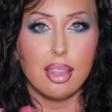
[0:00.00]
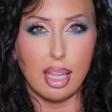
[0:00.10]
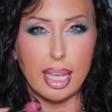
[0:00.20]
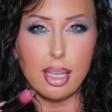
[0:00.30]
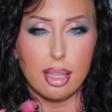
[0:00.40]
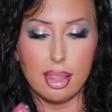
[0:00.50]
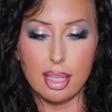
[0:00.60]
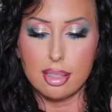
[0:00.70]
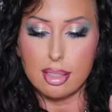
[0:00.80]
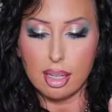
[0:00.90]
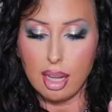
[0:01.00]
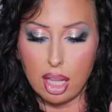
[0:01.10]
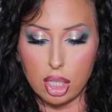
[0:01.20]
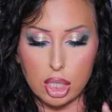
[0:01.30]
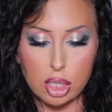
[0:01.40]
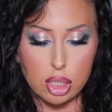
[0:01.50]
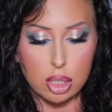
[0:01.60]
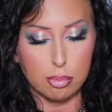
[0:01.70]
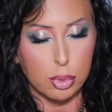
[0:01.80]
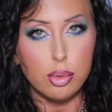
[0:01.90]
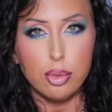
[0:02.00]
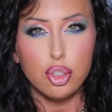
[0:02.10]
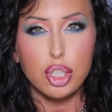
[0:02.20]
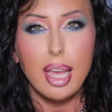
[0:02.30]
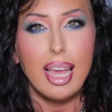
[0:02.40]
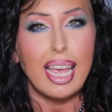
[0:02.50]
like this color Smooch